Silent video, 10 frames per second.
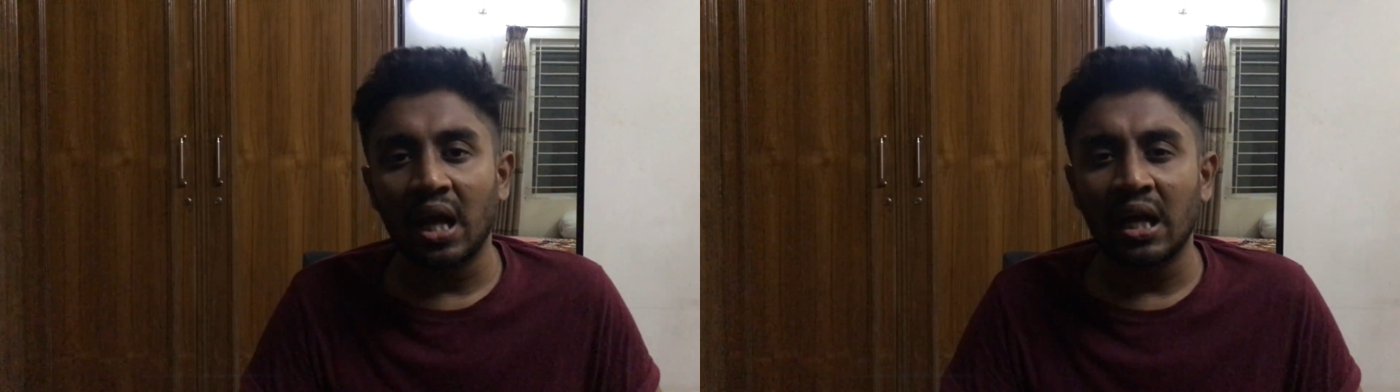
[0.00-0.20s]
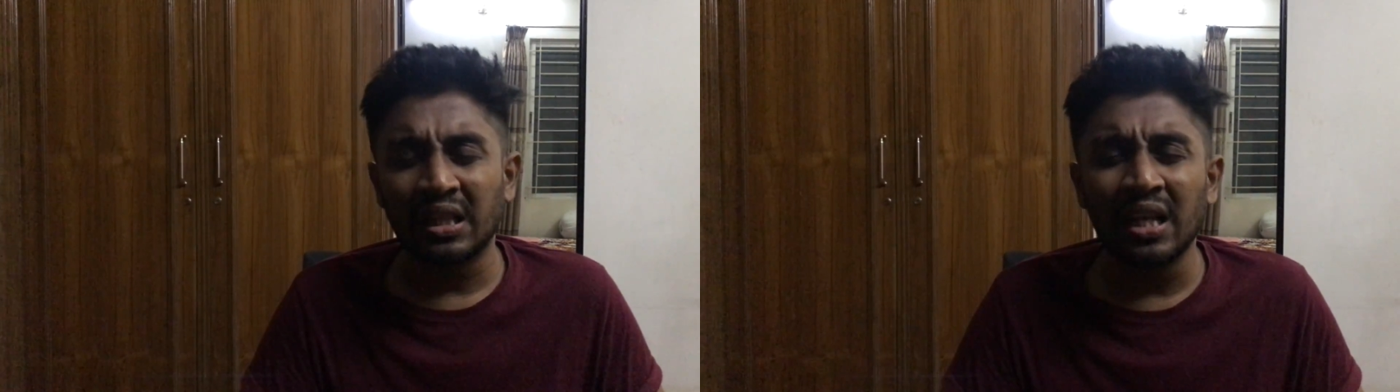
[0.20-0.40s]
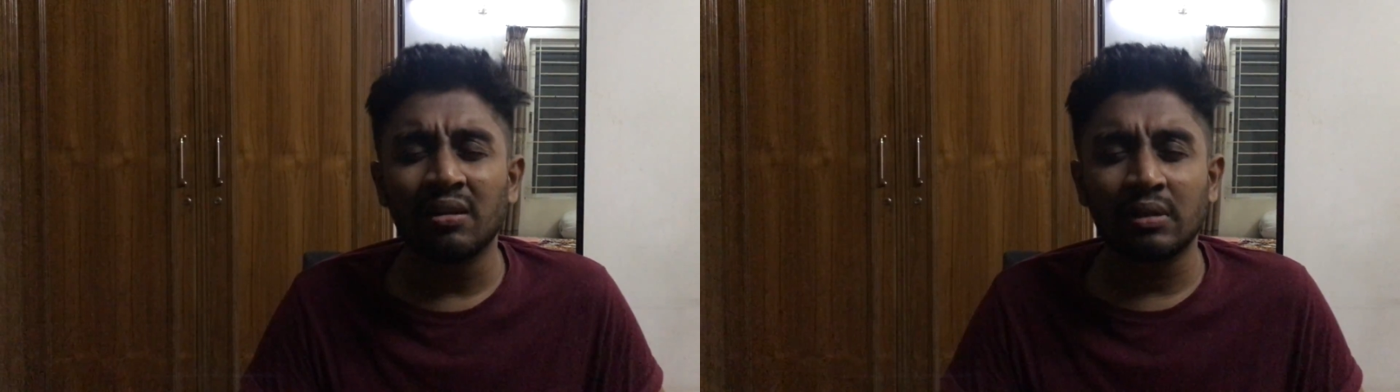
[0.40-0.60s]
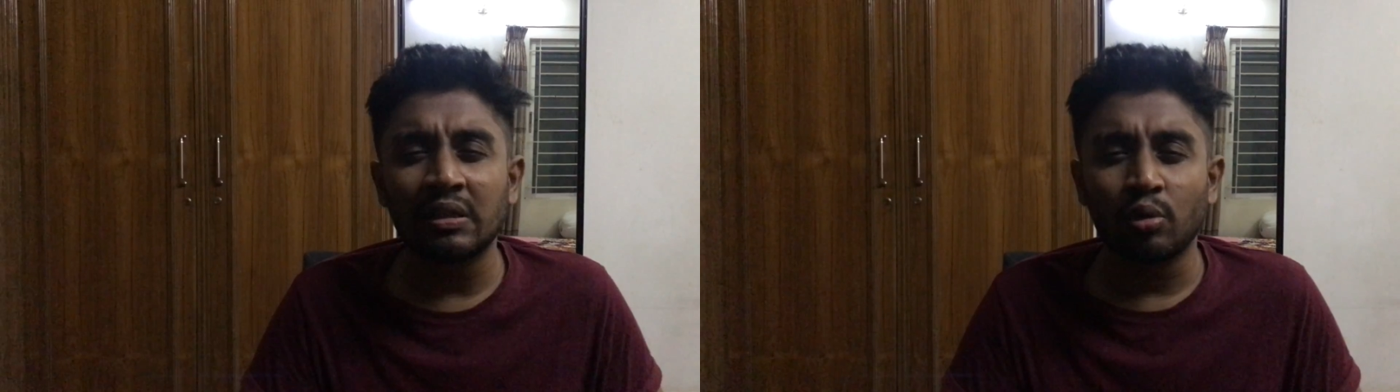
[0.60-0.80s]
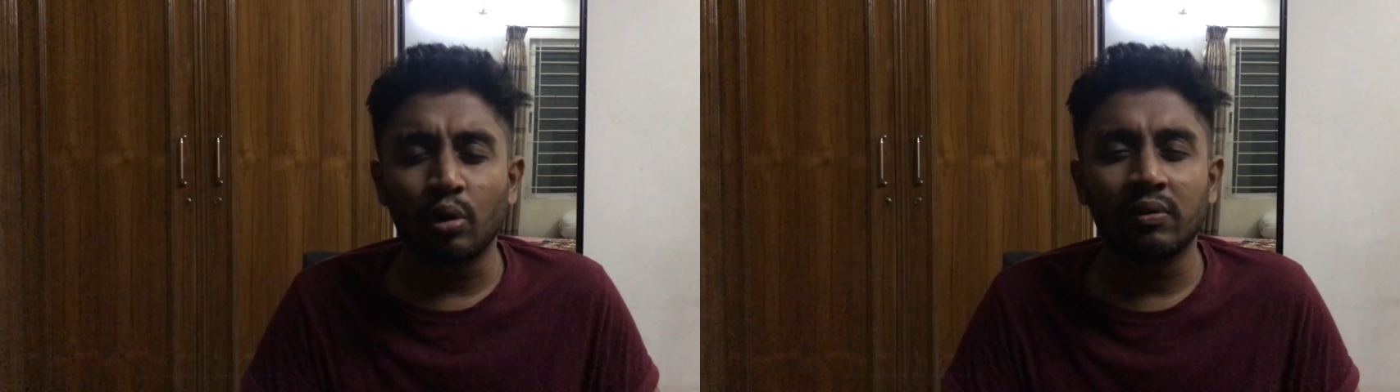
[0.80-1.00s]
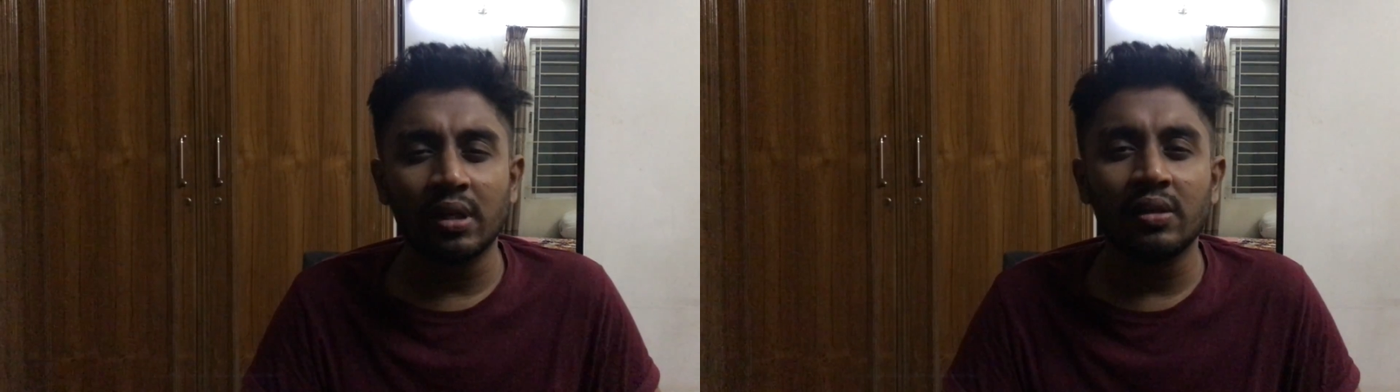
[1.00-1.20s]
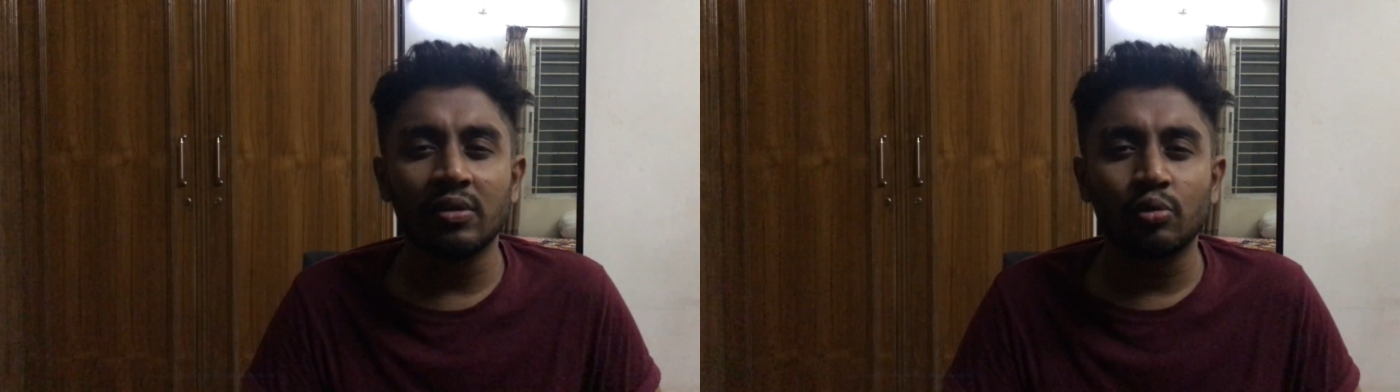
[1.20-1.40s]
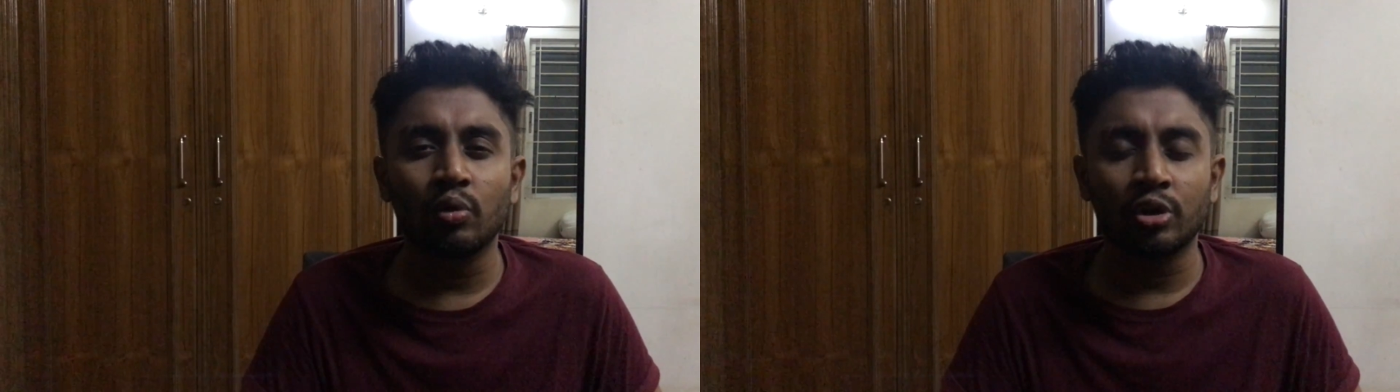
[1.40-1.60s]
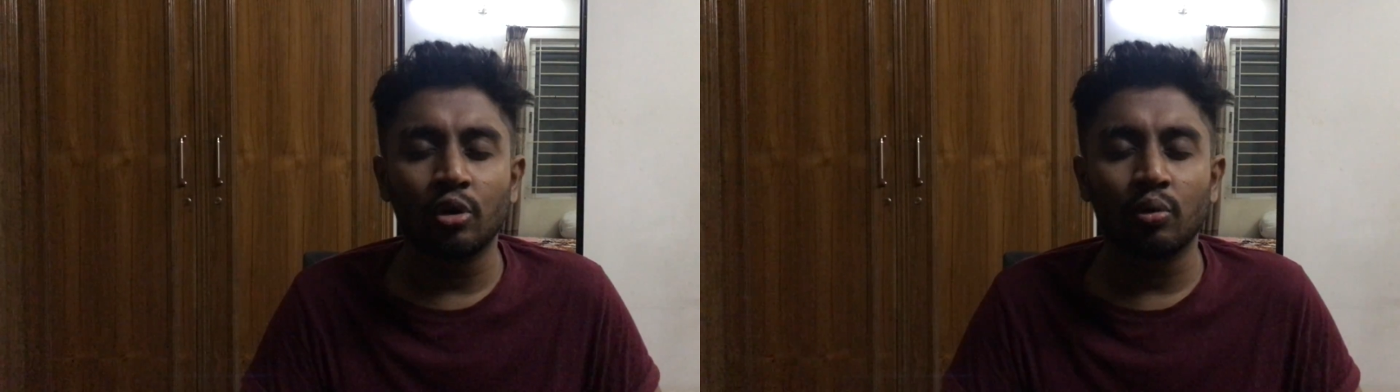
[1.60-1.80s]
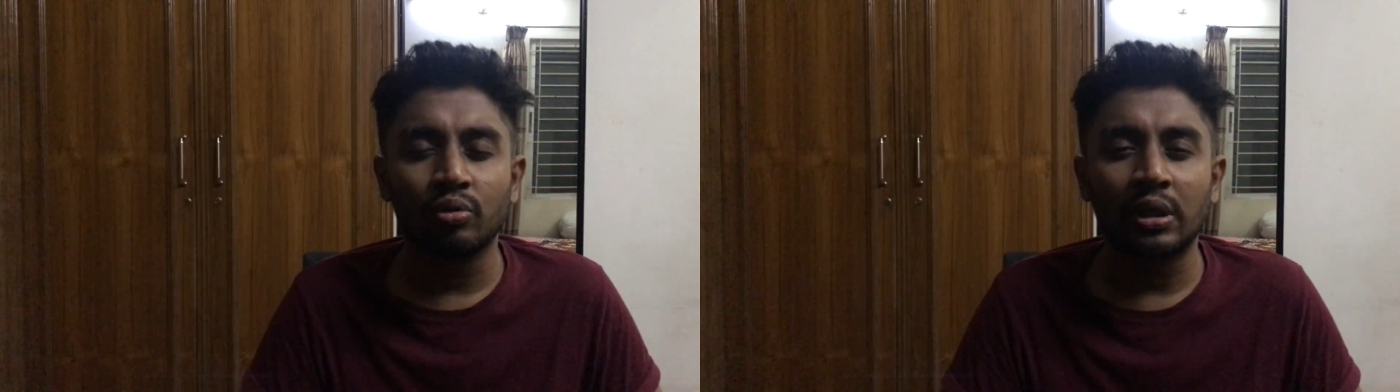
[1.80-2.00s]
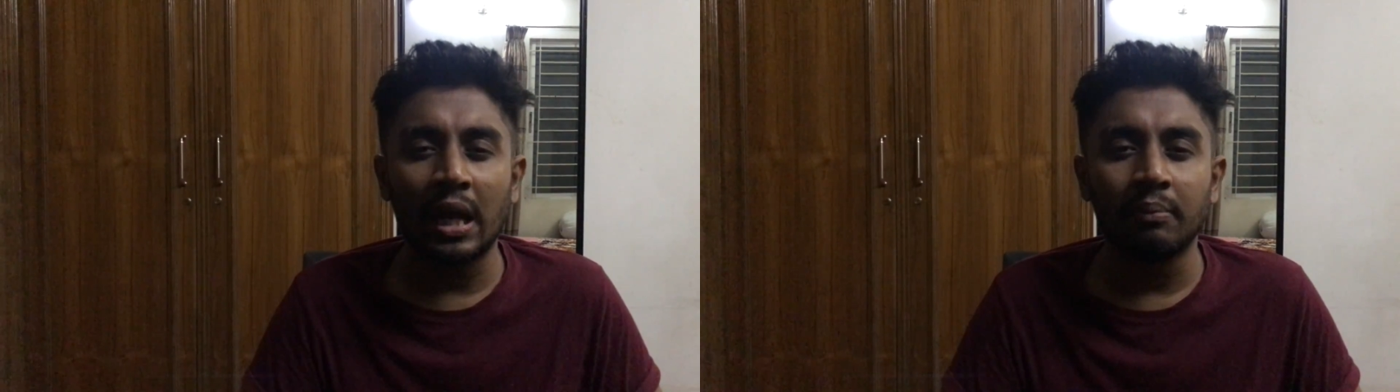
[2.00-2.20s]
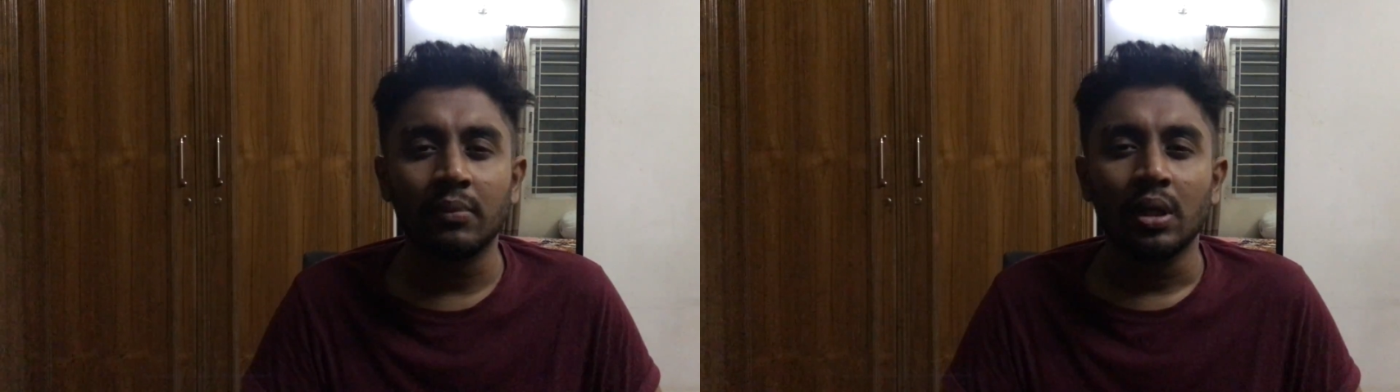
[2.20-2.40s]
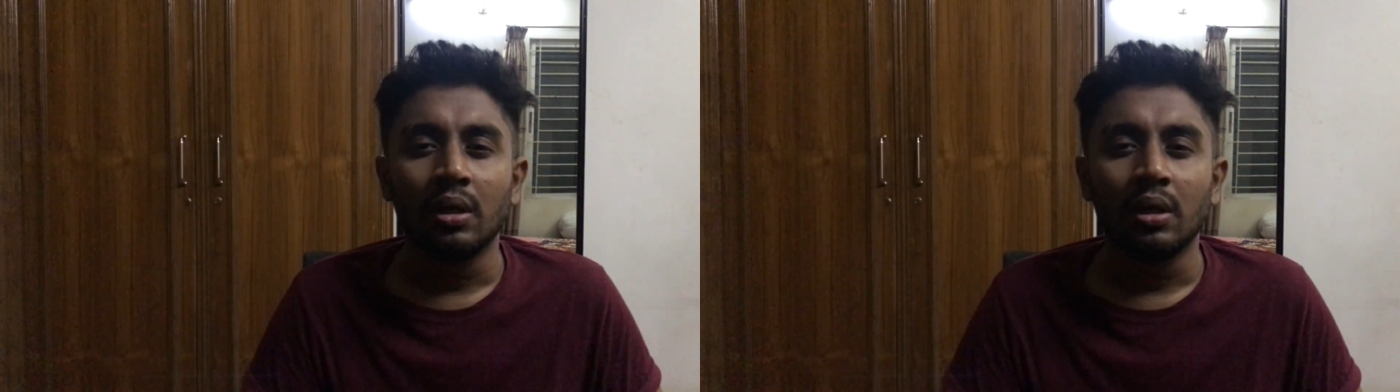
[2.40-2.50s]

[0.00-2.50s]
I think this whole series is worth your time